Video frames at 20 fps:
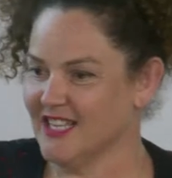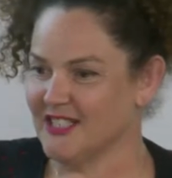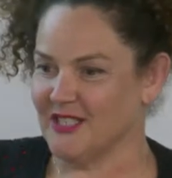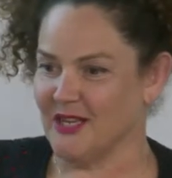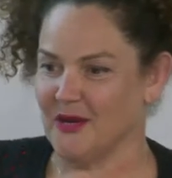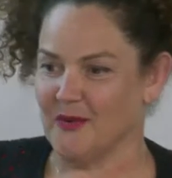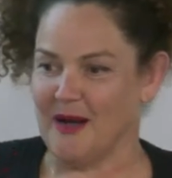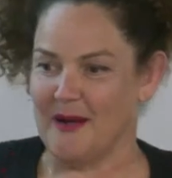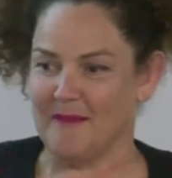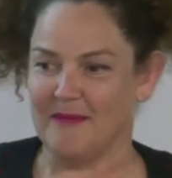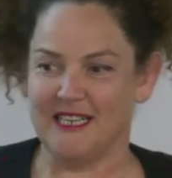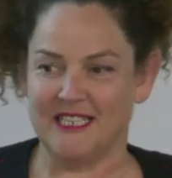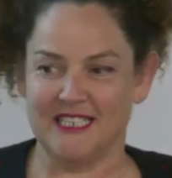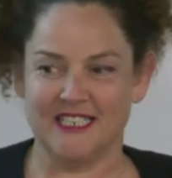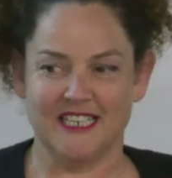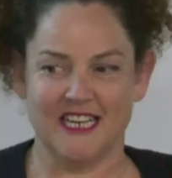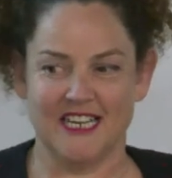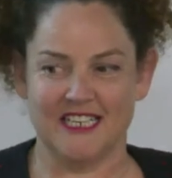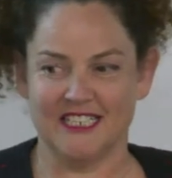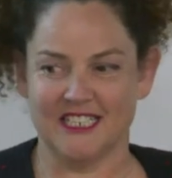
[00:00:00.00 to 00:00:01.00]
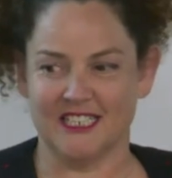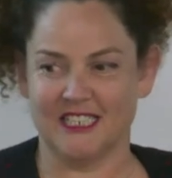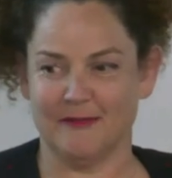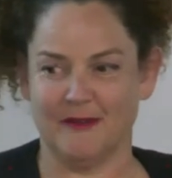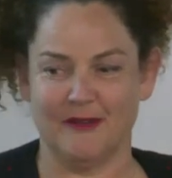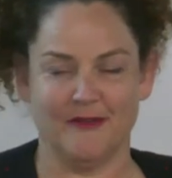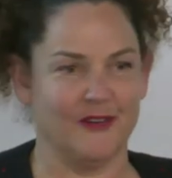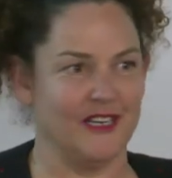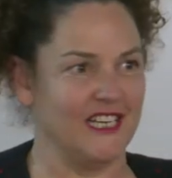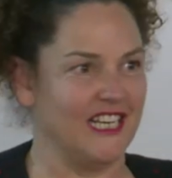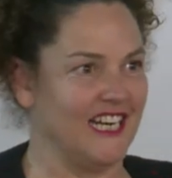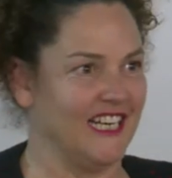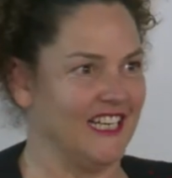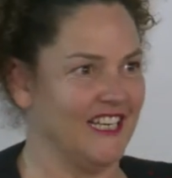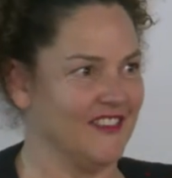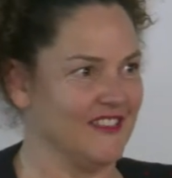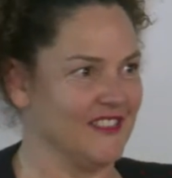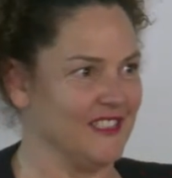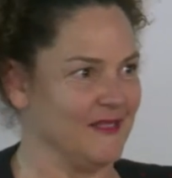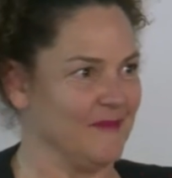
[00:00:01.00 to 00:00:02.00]
So um, just to be very
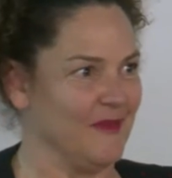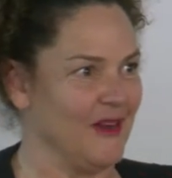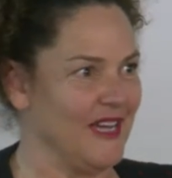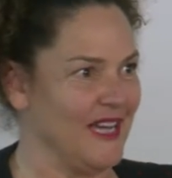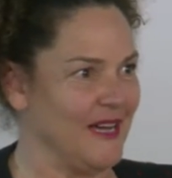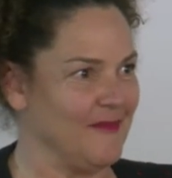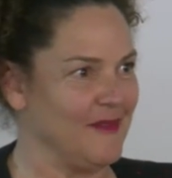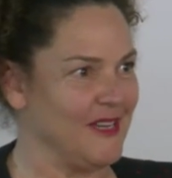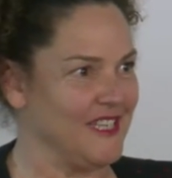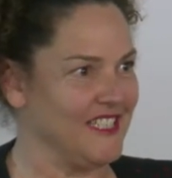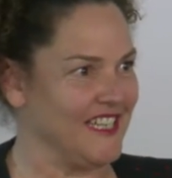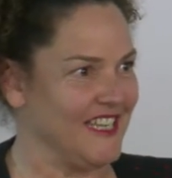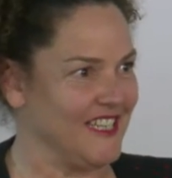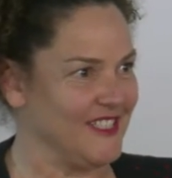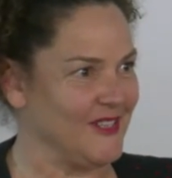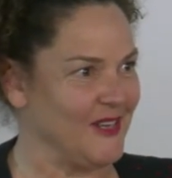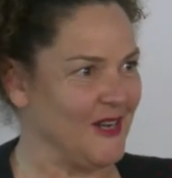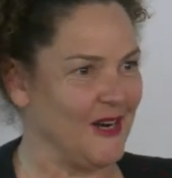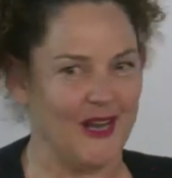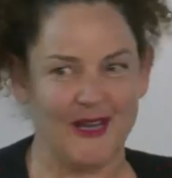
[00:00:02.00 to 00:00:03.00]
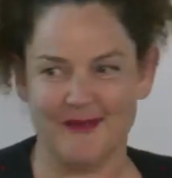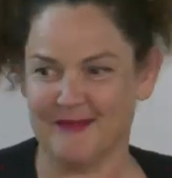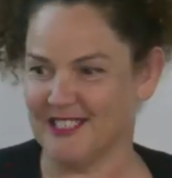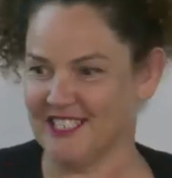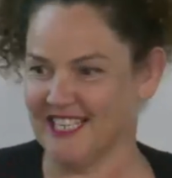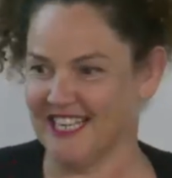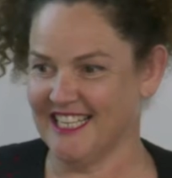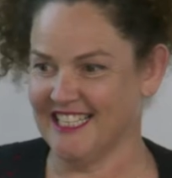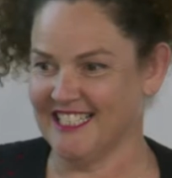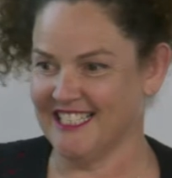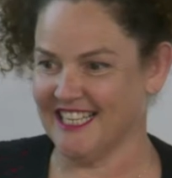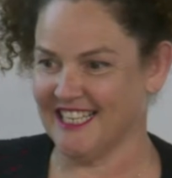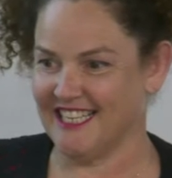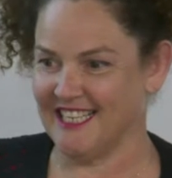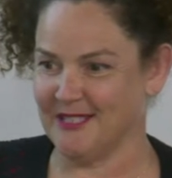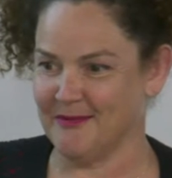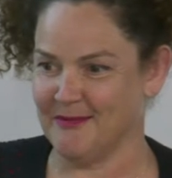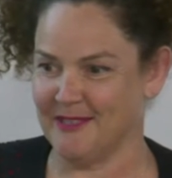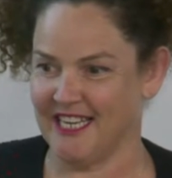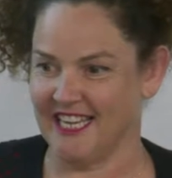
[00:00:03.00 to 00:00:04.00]
clear, this is my, uh, my stance on climate change.
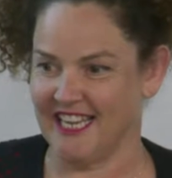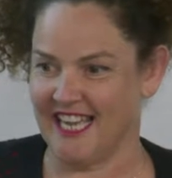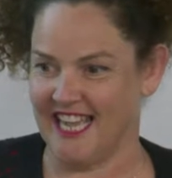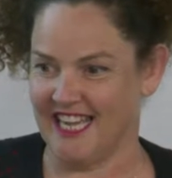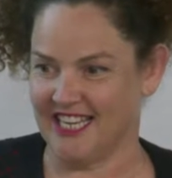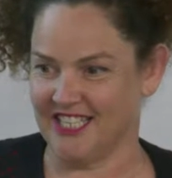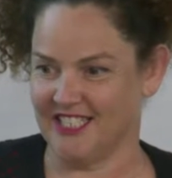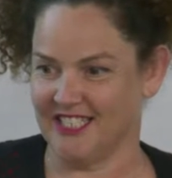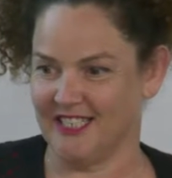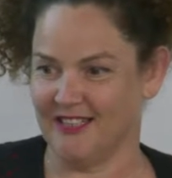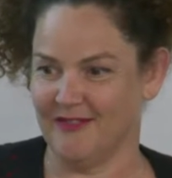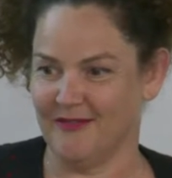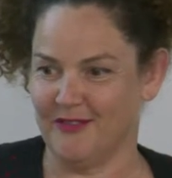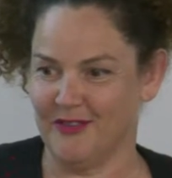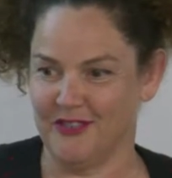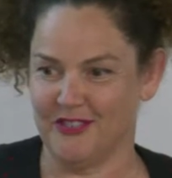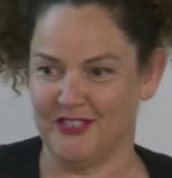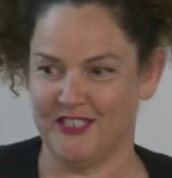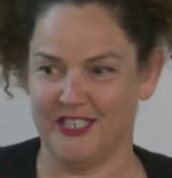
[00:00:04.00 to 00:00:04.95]
Unless we take action, future